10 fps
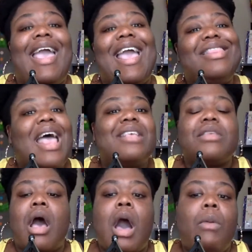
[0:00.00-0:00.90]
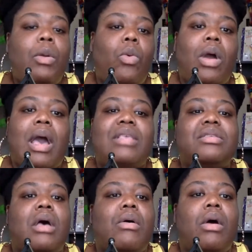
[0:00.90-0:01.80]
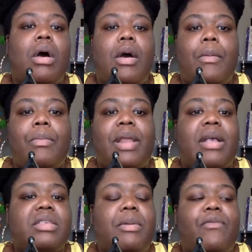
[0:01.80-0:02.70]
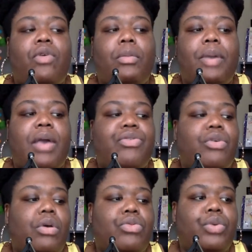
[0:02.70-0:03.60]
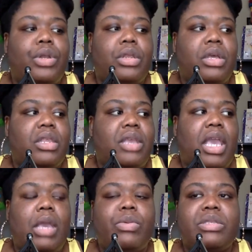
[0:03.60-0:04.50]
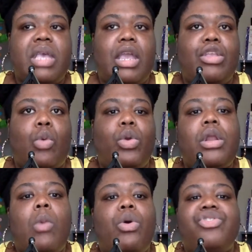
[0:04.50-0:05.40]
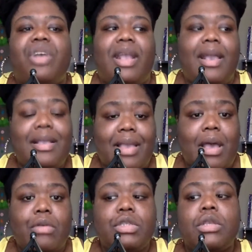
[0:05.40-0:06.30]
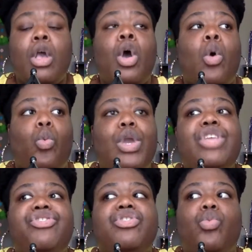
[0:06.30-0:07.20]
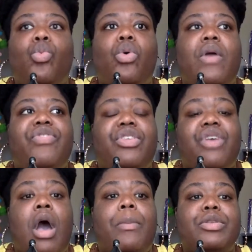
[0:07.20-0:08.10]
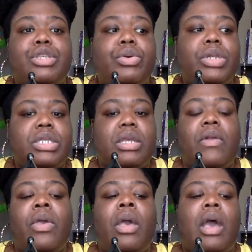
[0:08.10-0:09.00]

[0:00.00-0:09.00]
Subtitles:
And that's all we want. I saw, like I said, my former pastor on Twitter the other day. He was saying, we don't want your handouts. We just want the opportunity.